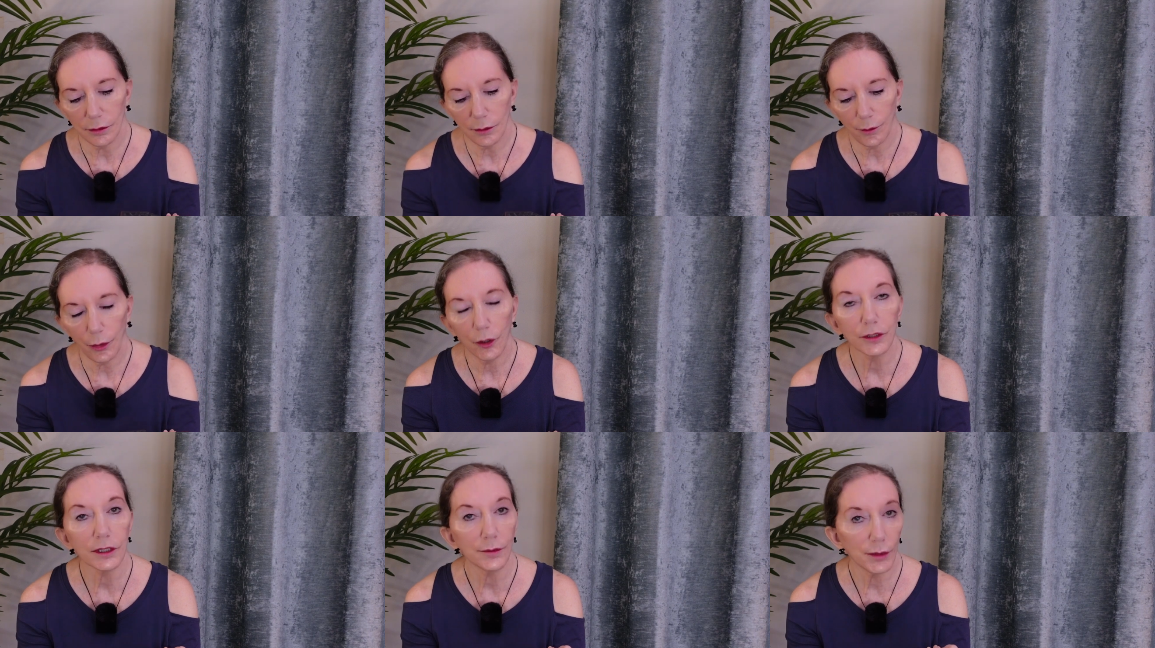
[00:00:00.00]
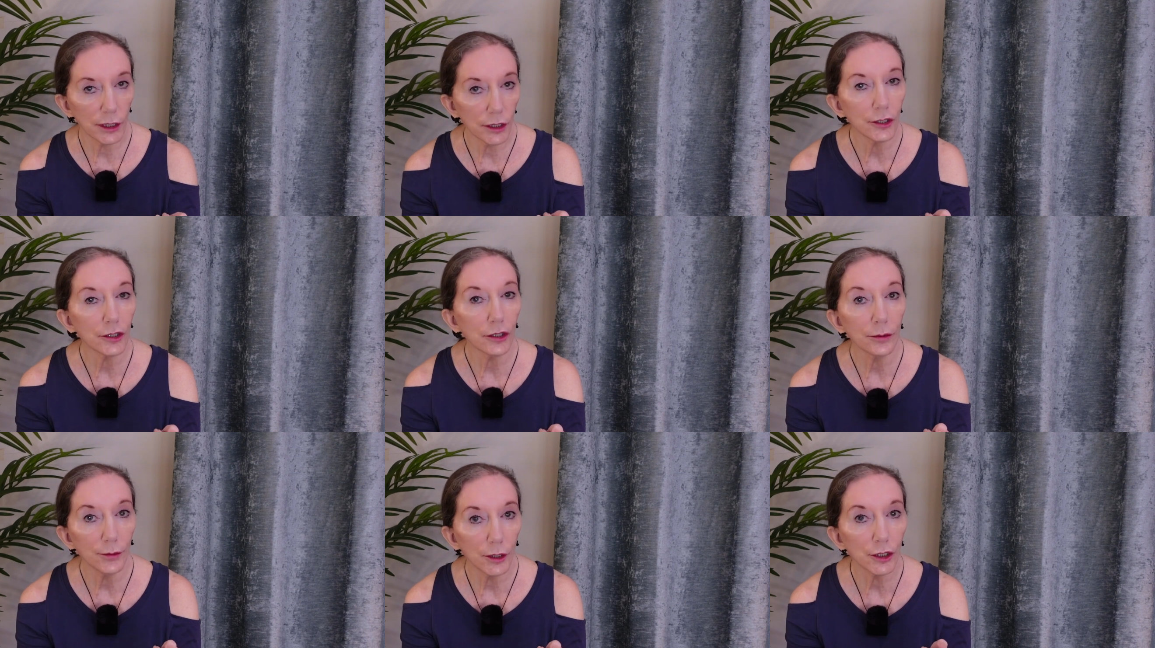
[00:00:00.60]
possibly
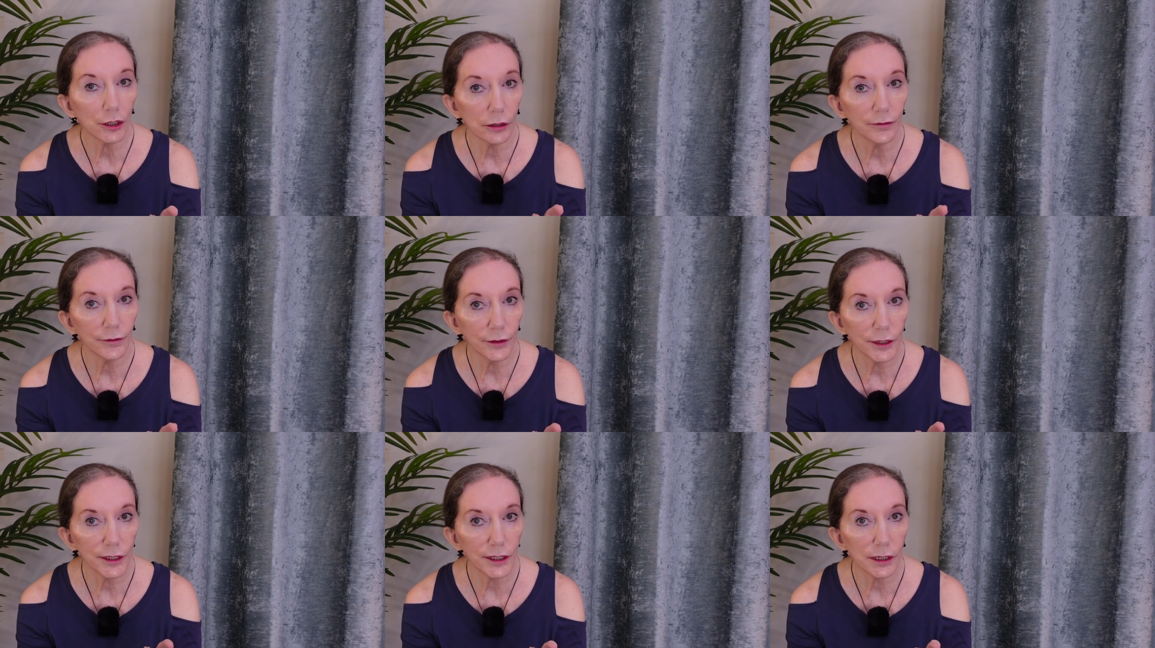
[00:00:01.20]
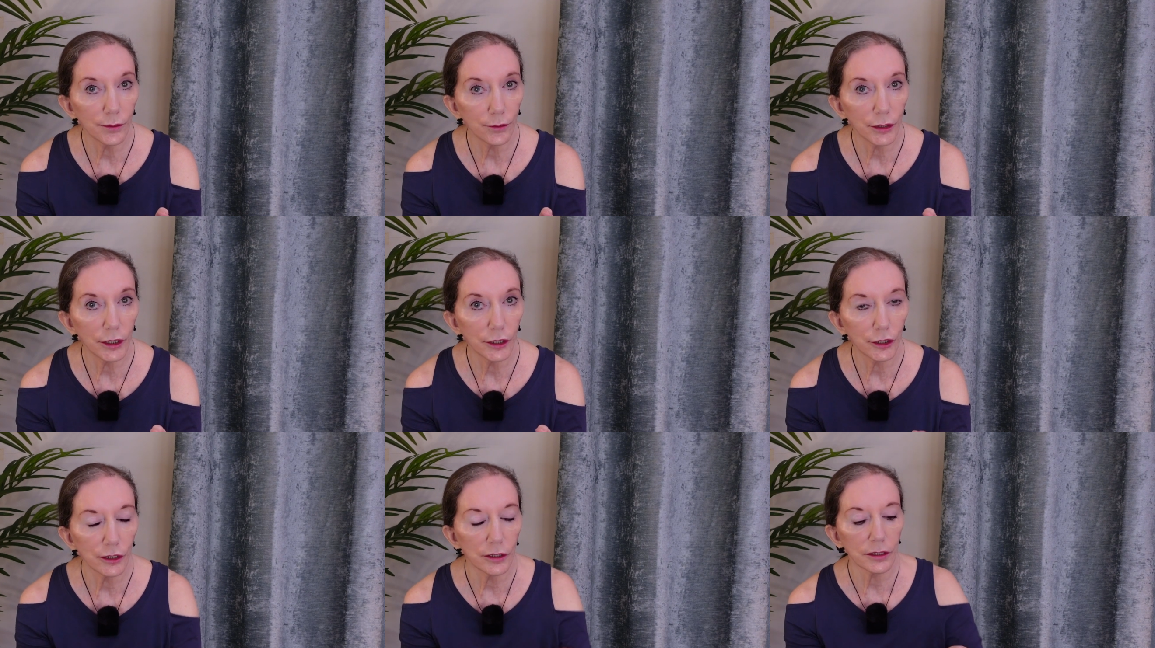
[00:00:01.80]
too much on first
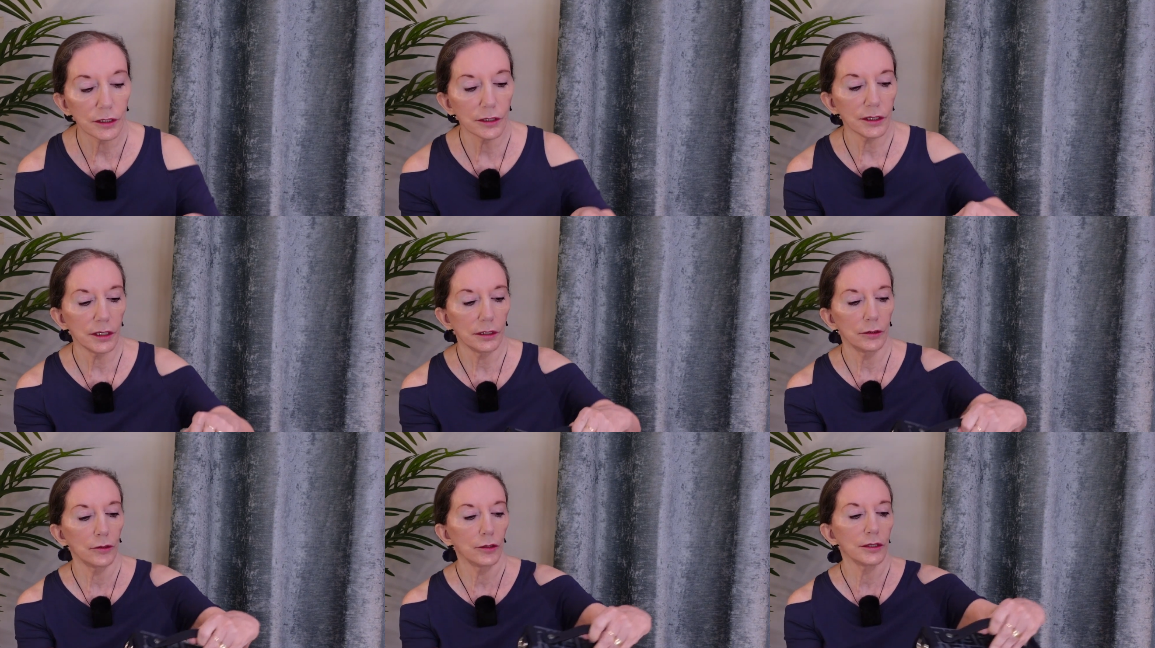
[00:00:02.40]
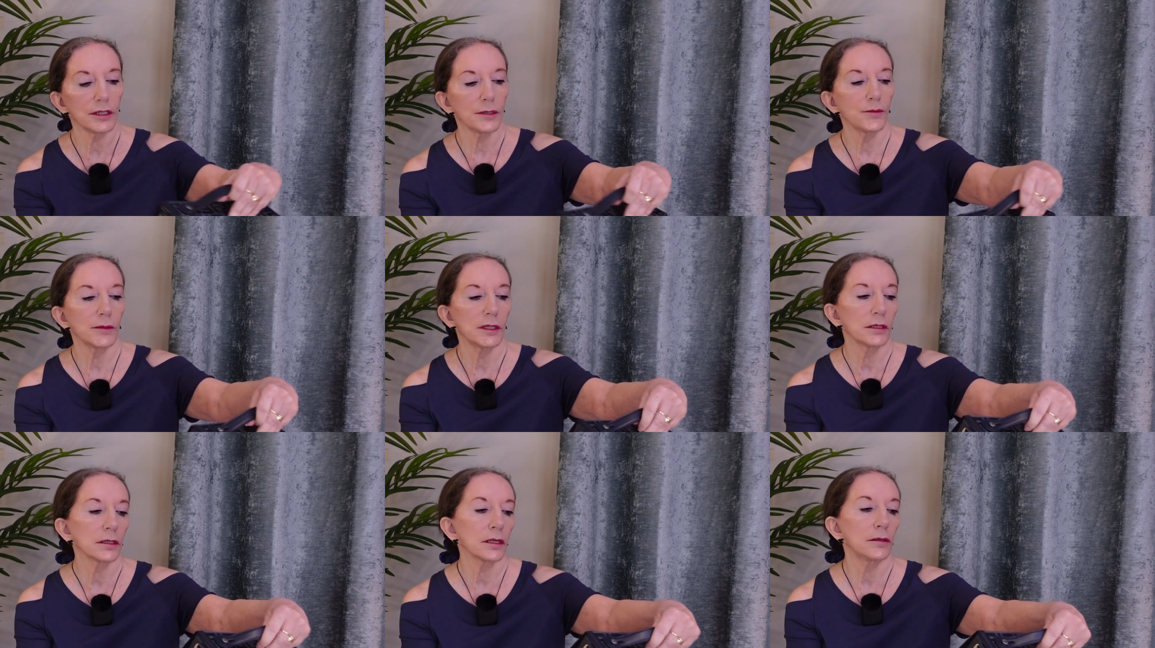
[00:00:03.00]
impressions, because I look at something
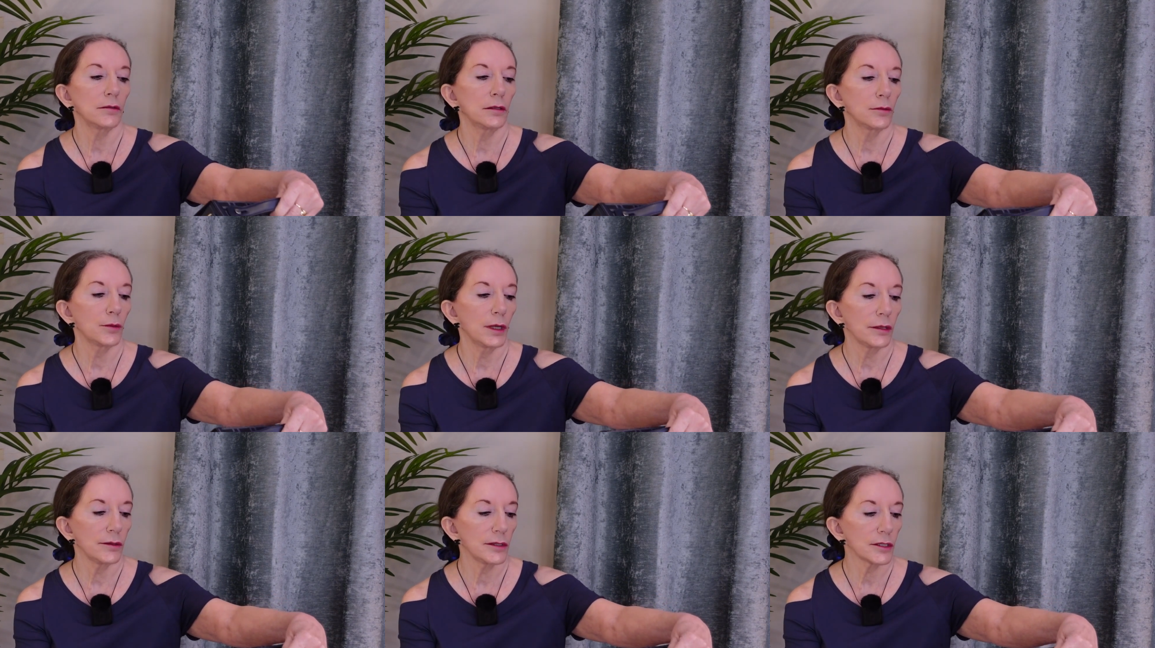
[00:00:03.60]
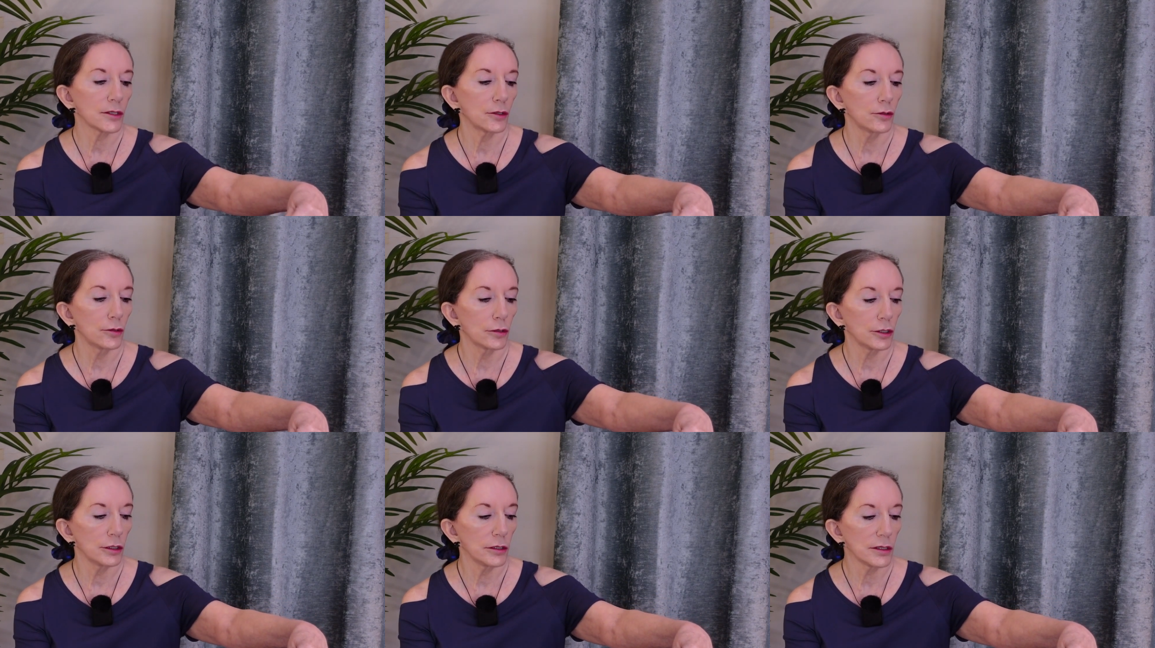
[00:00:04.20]
and I go, oh wow, that's
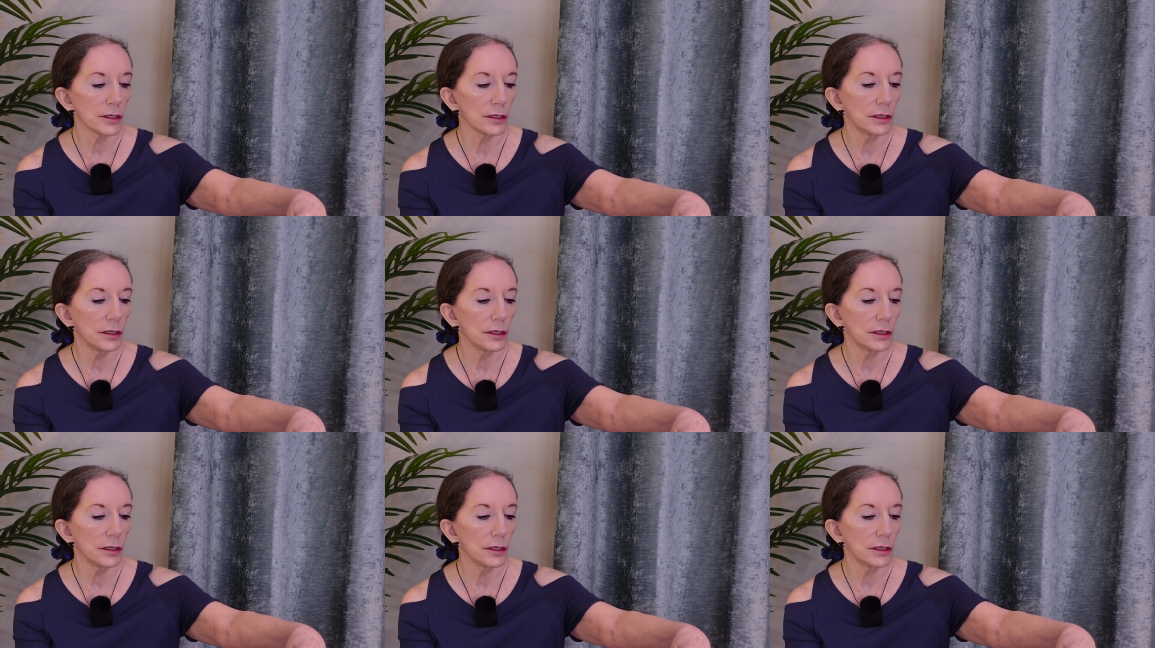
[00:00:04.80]
gorgeous.